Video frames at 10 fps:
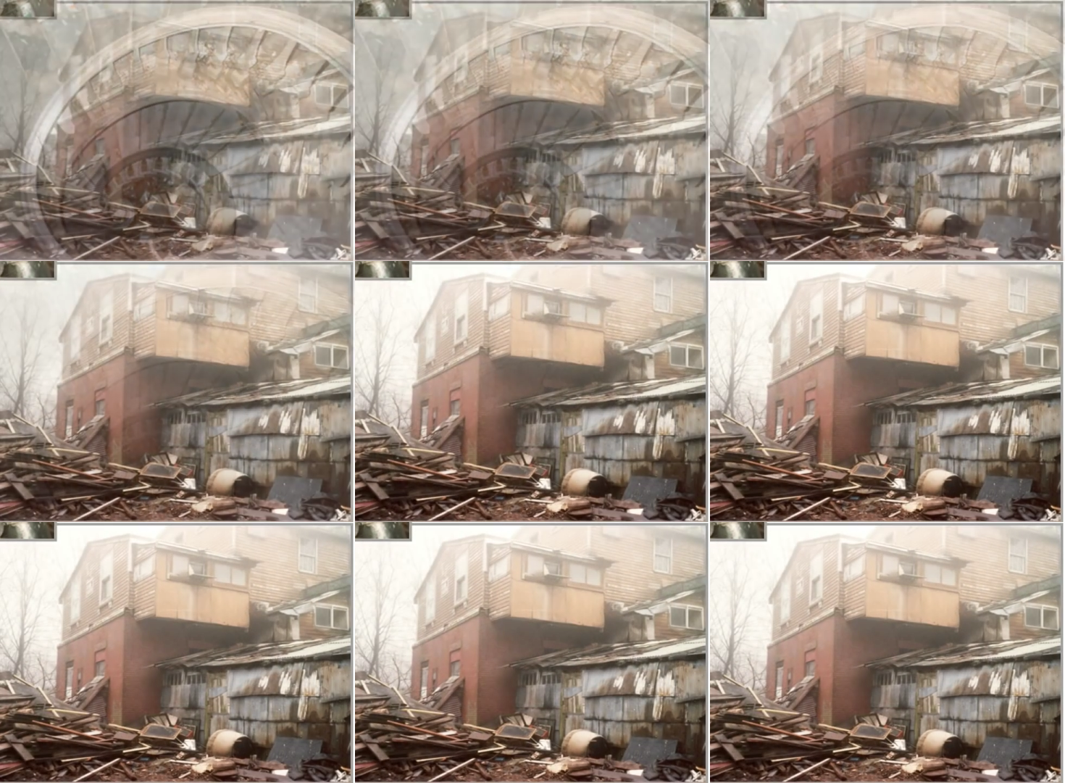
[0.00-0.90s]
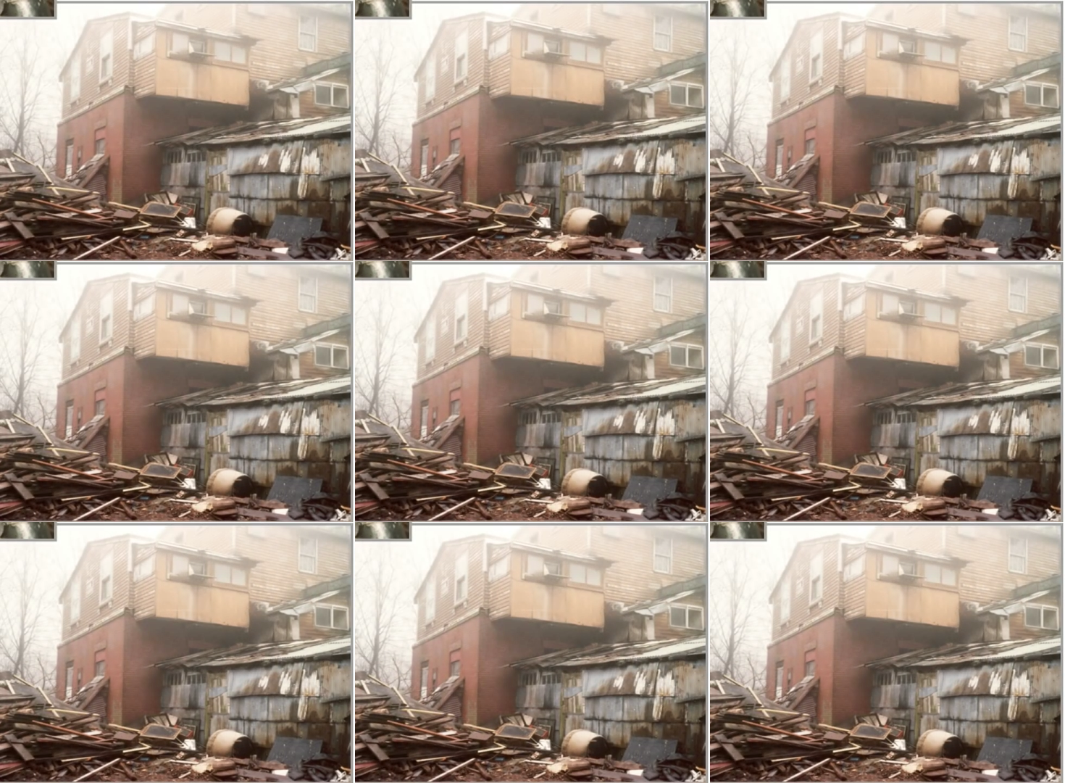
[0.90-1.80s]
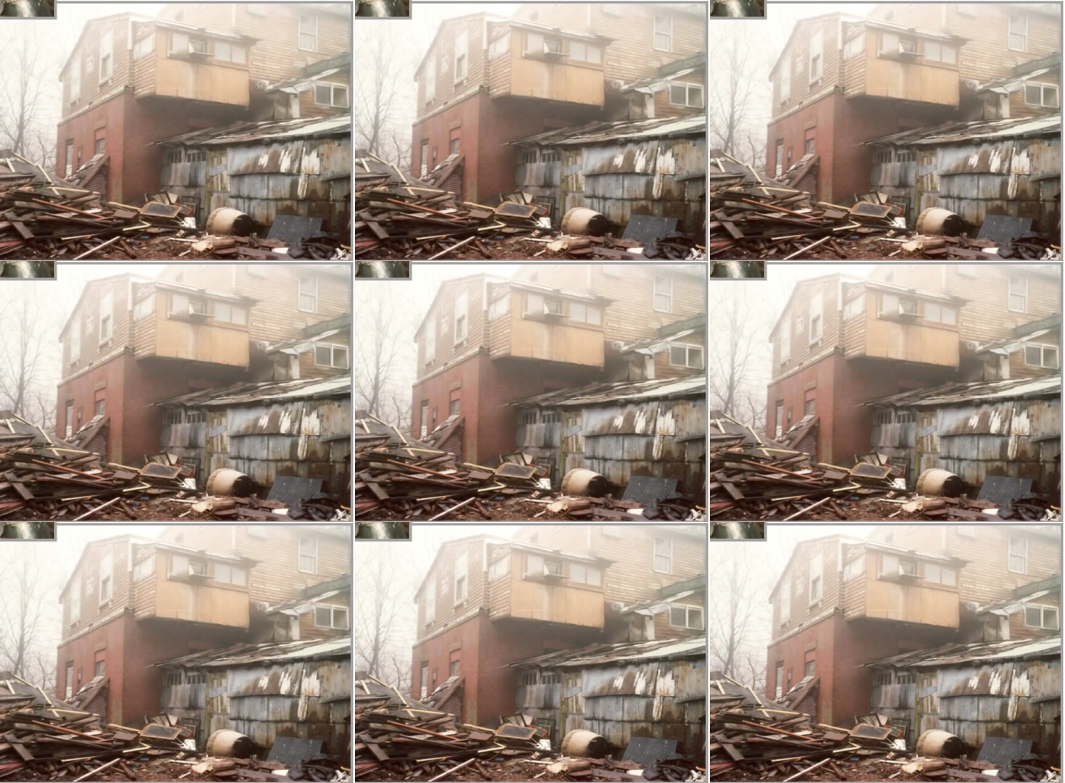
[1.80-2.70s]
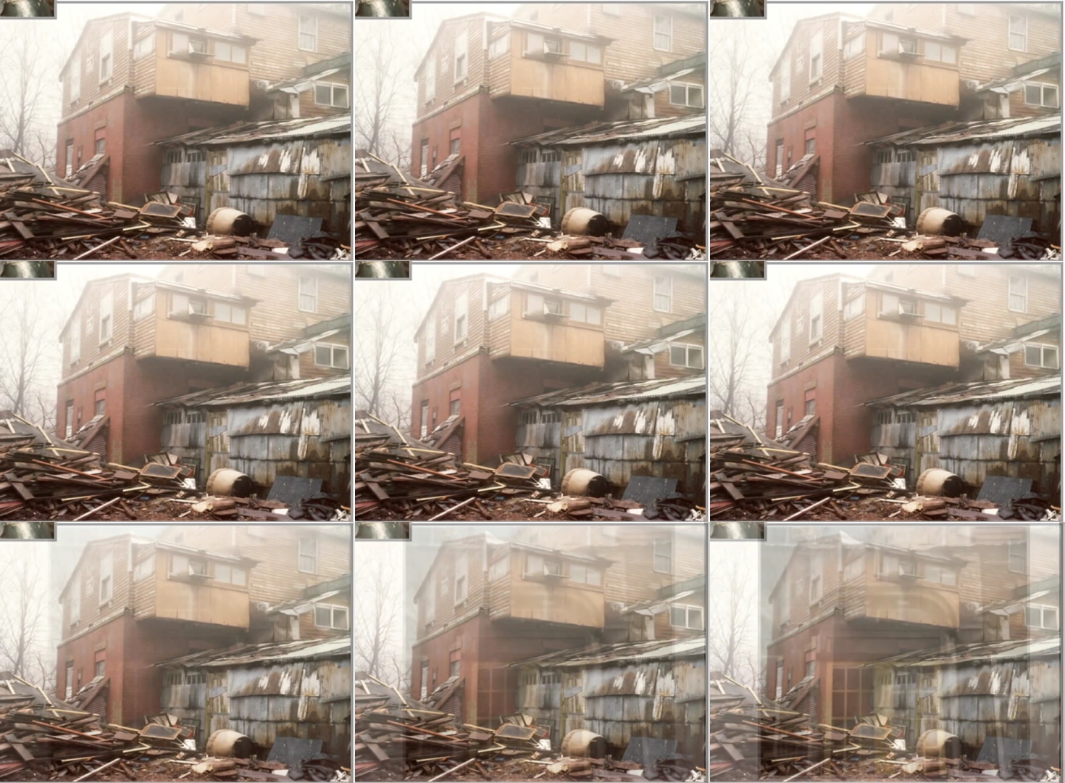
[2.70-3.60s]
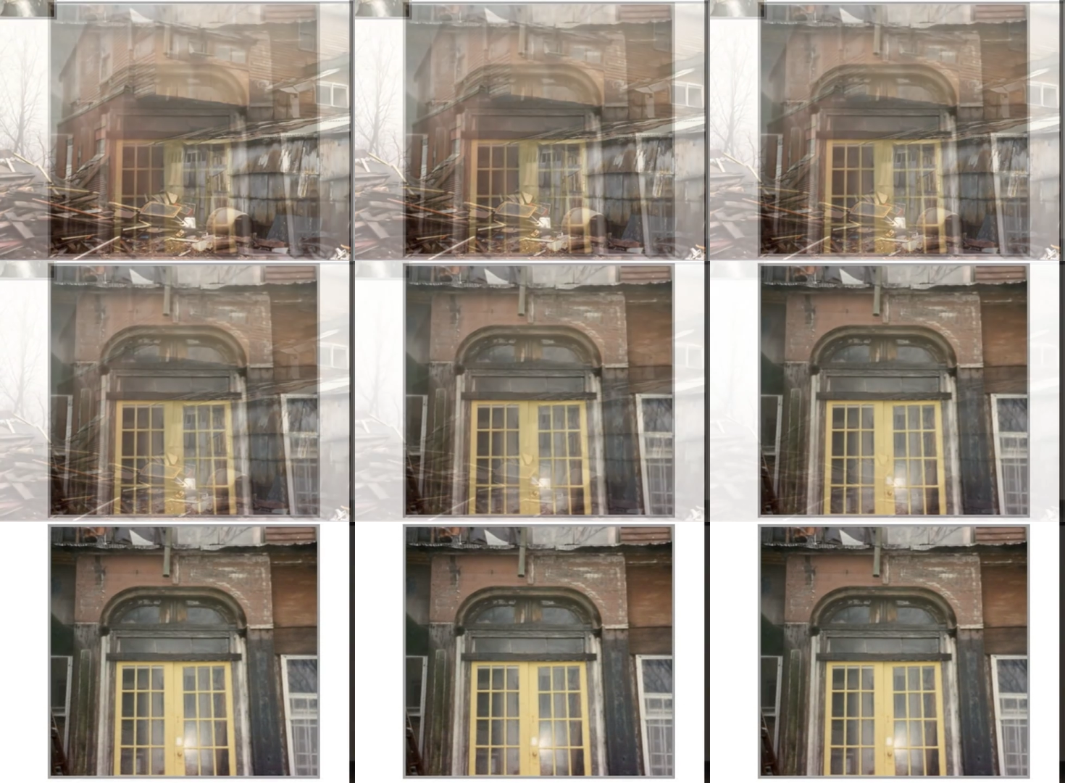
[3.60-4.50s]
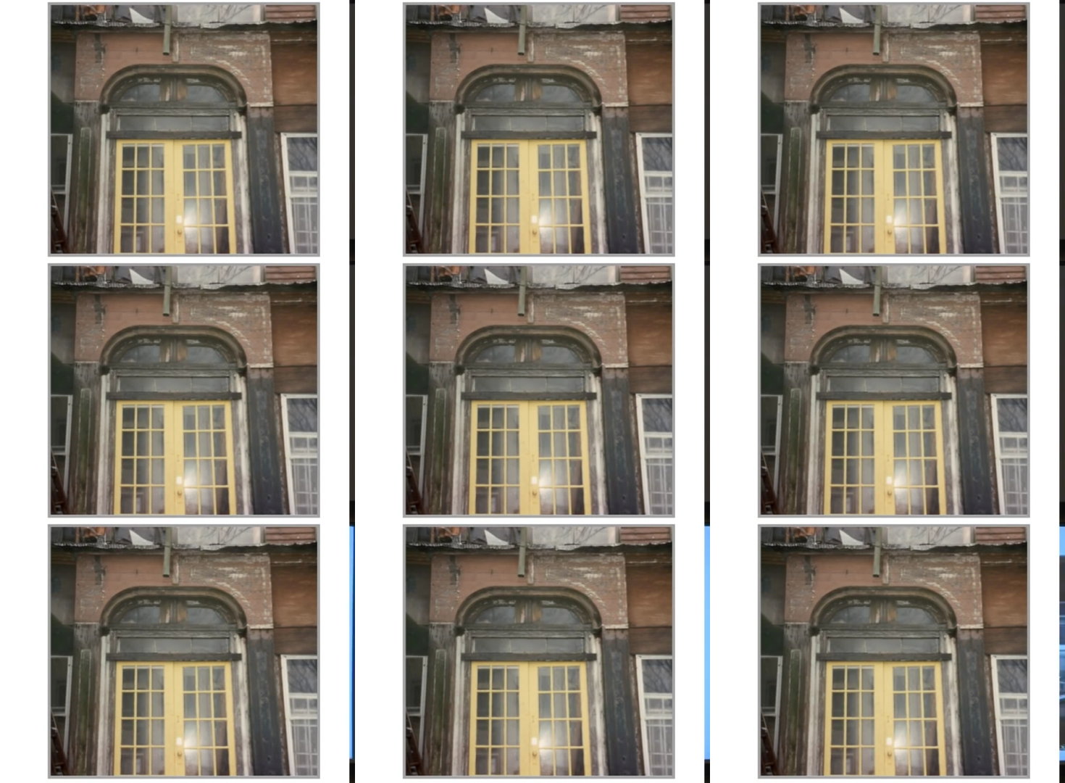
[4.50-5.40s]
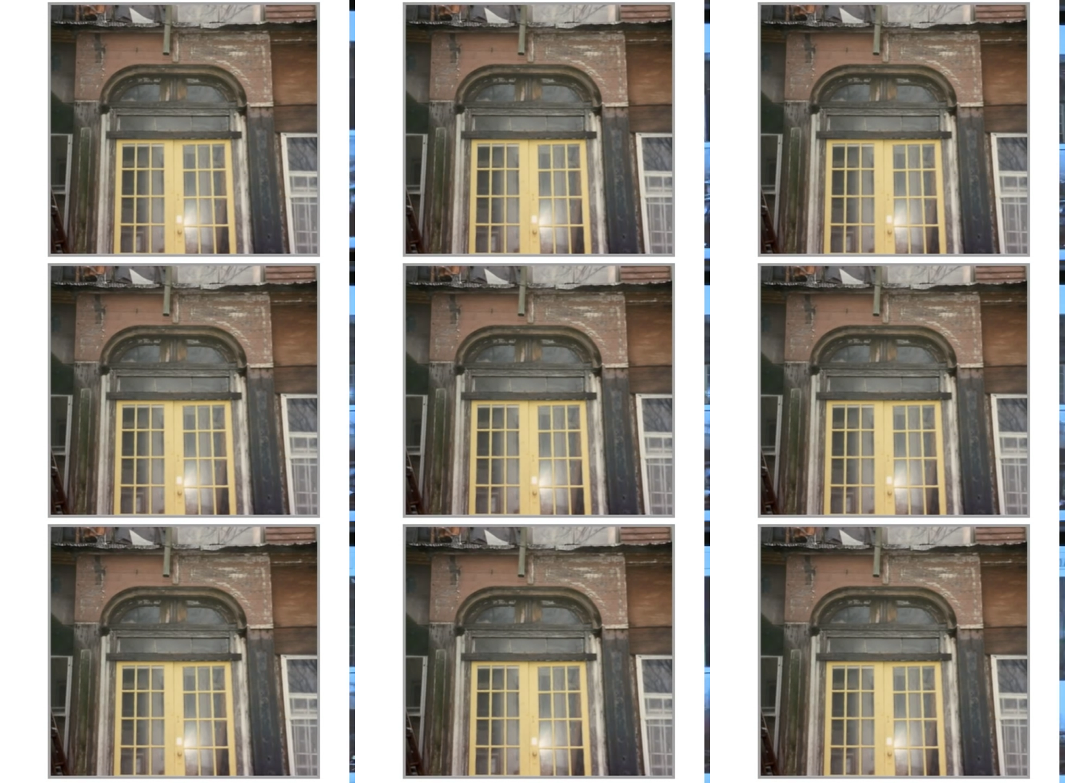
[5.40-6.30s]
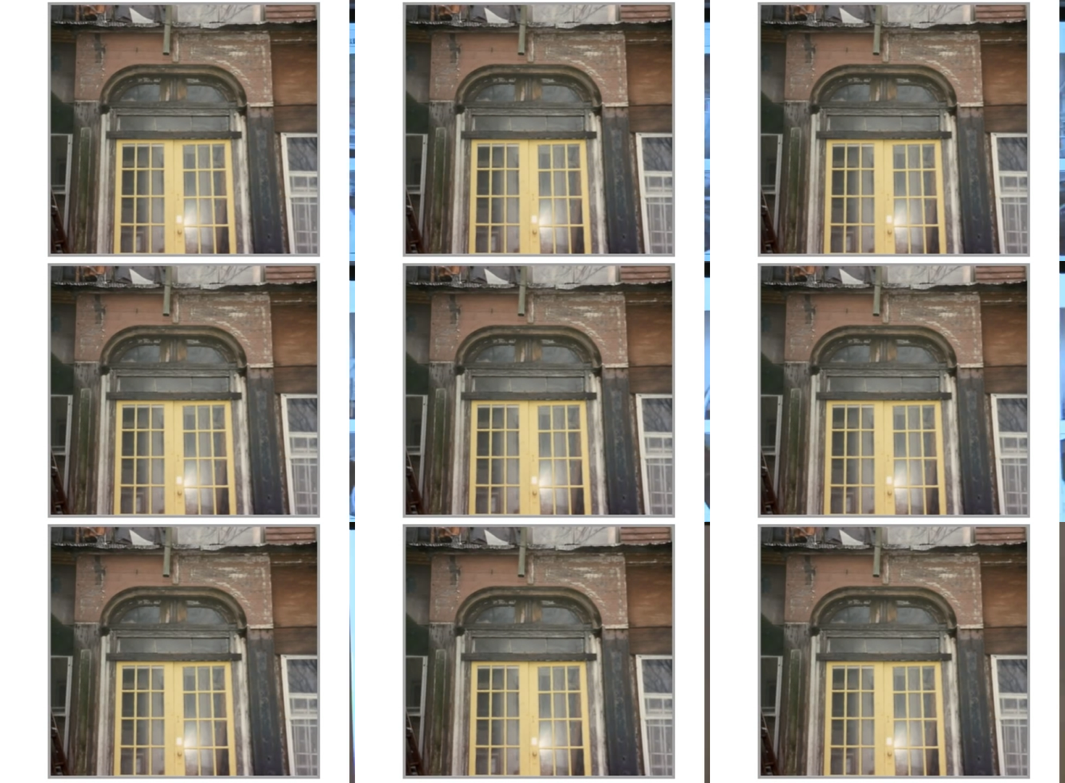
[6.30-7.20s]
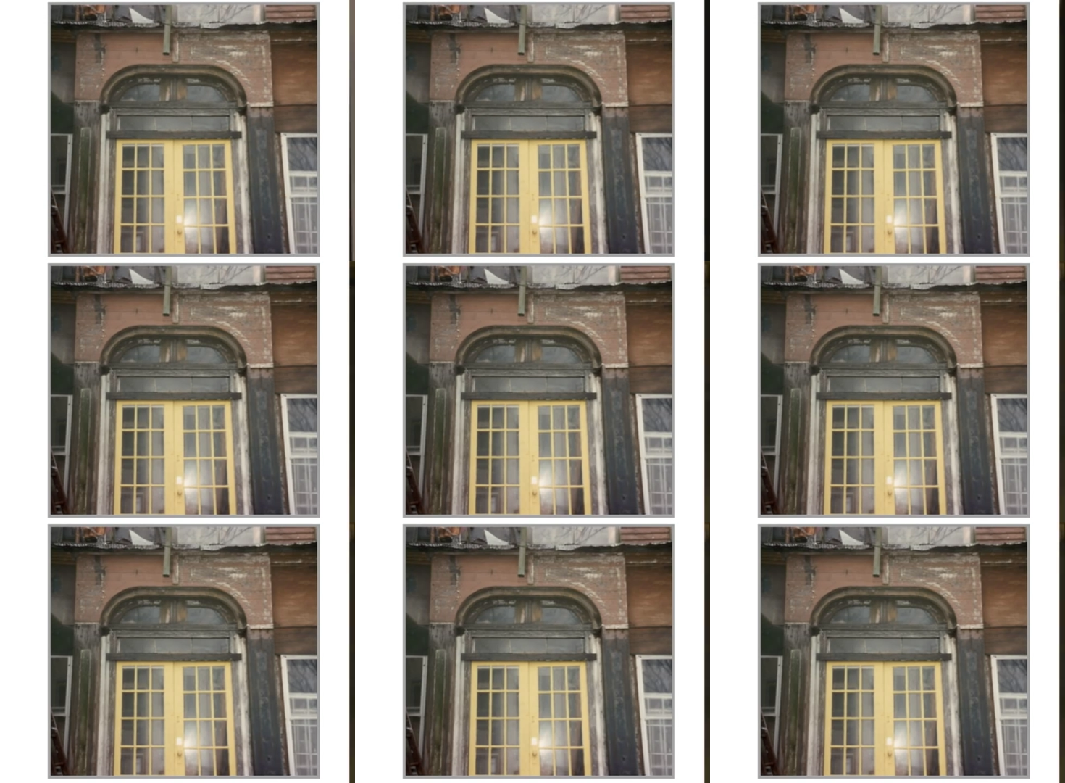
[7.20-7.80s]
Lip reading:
(no speaker visible)